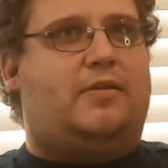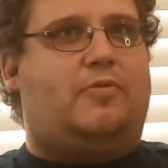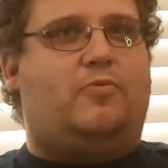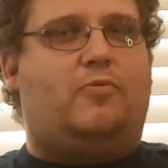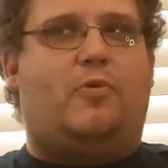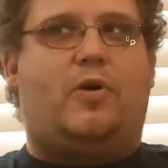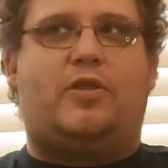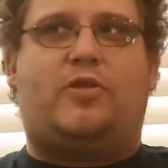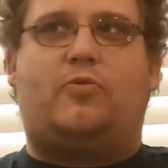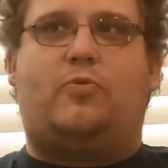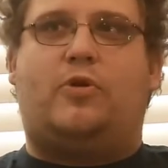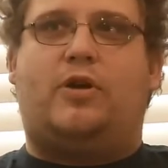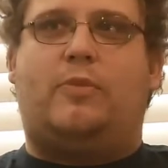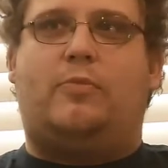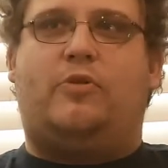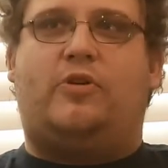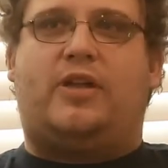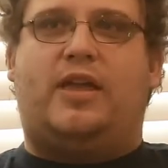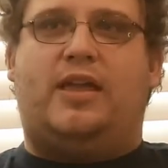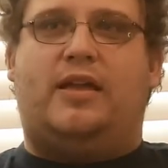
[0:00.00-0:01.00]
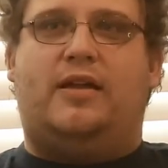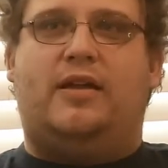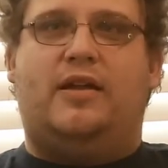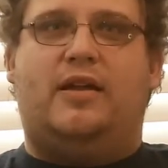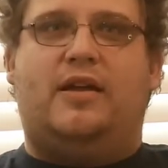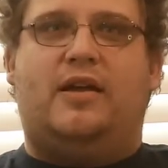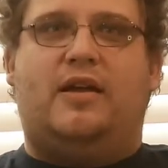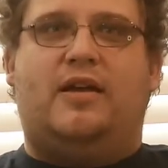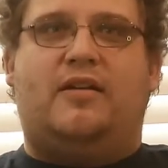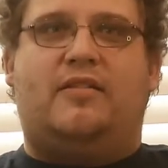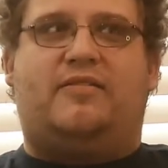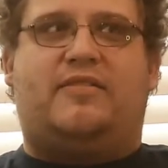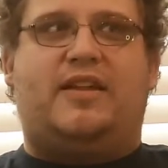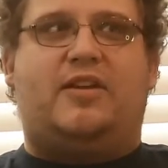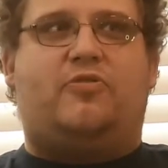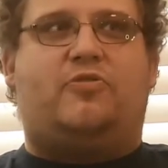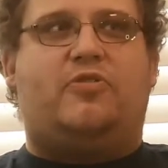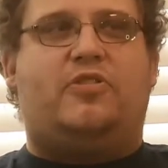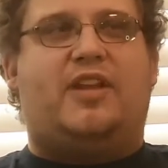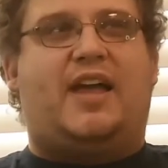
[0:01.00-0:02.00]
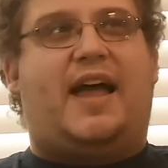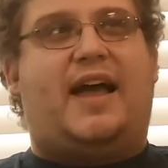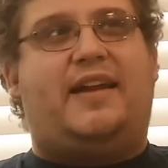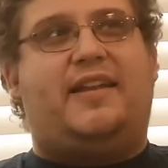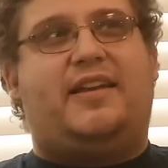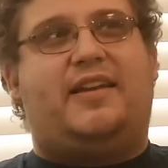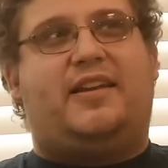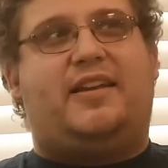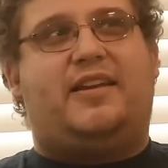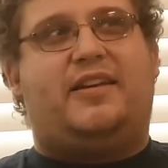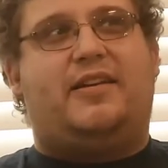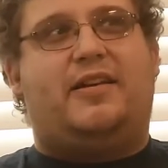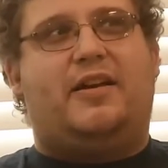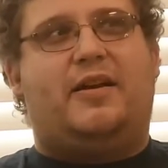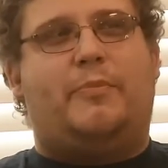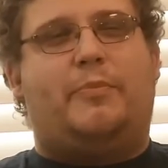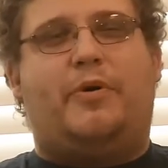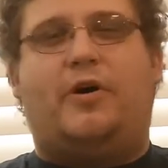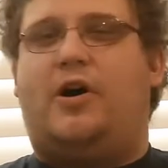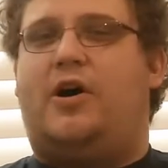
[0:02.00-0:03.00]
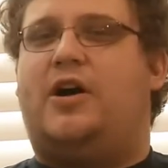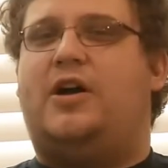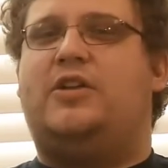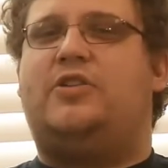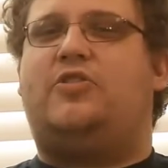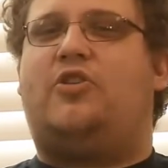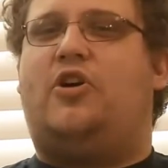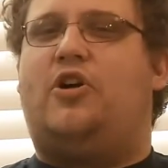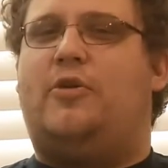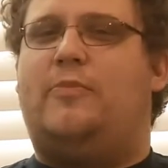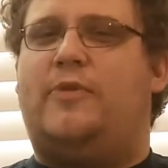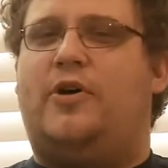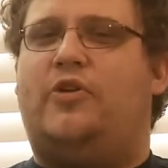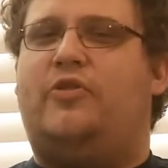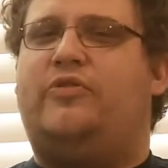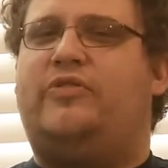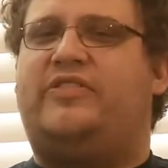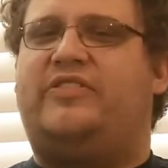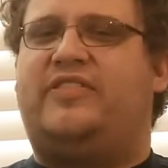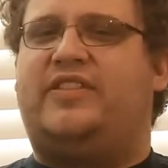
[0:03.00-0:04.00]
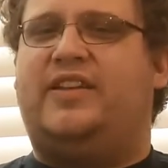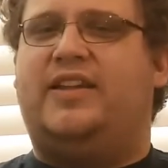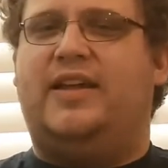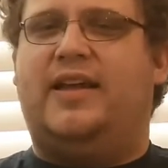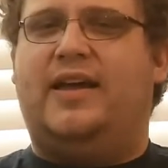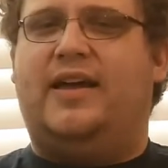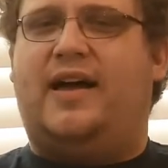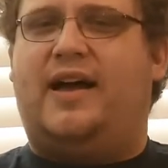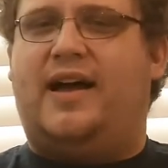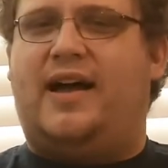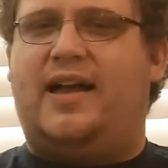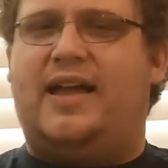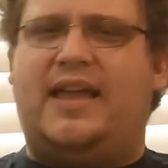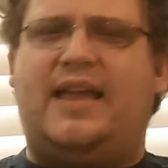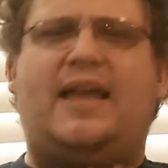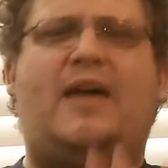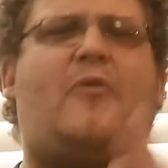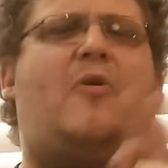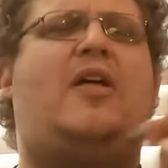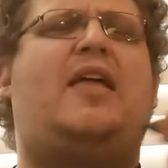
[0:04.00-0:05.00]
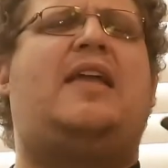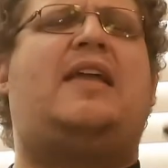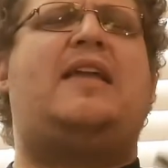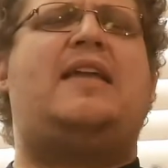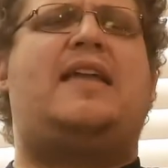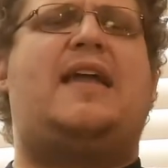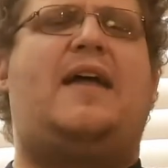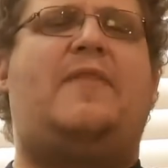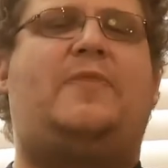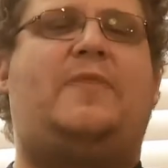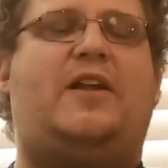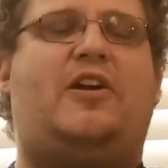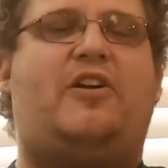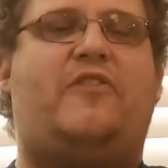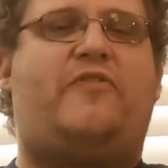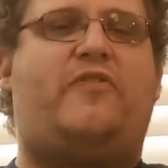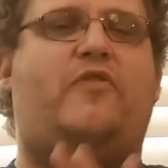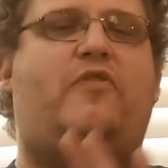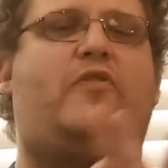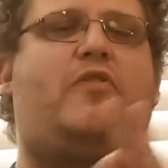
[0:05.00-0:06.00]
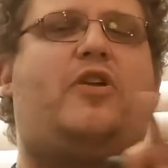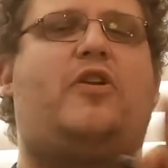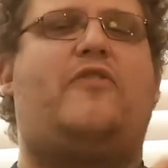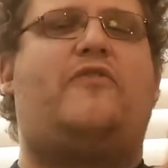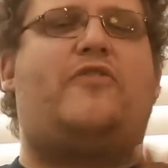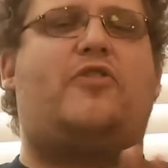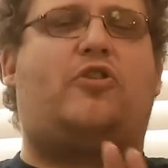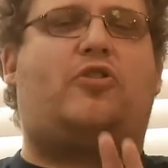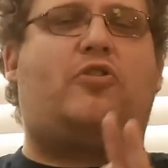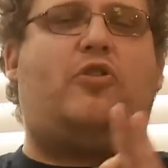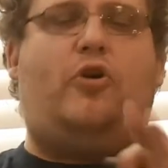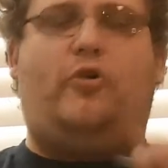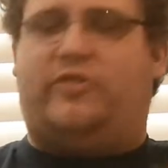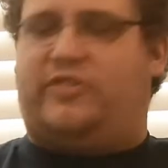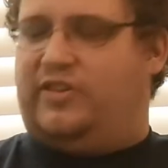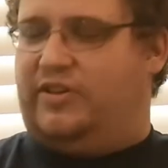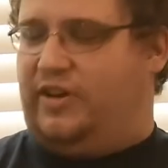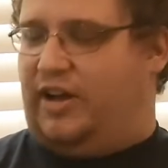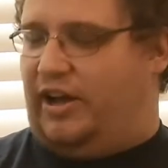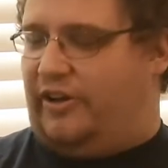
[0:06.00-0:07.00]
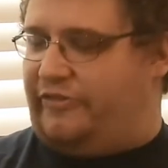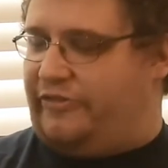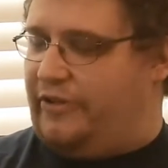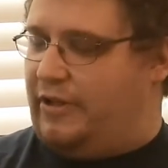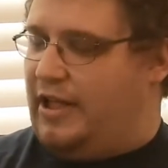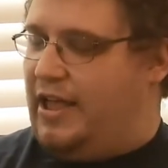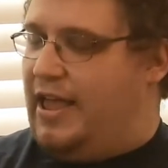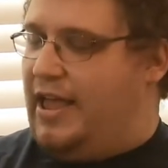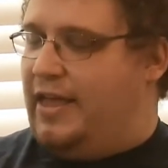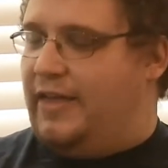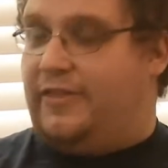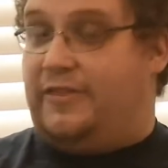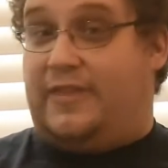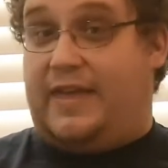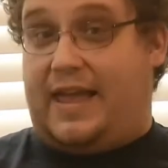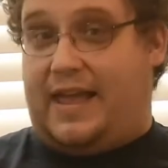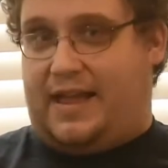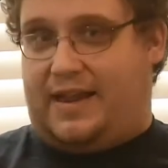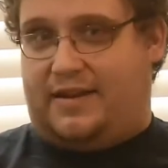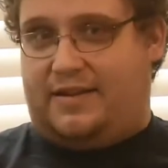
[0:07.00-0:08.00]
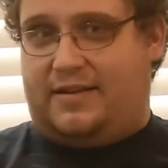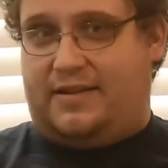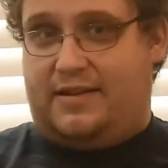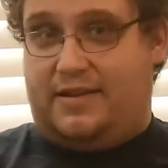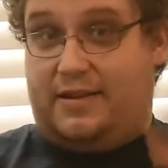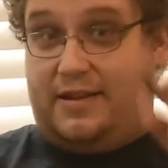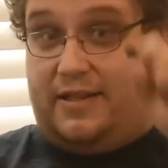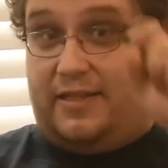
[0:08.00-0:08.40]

what's the word I'm looking? Synchronatic bond, almost. Well, you can get there if you're close enough. Then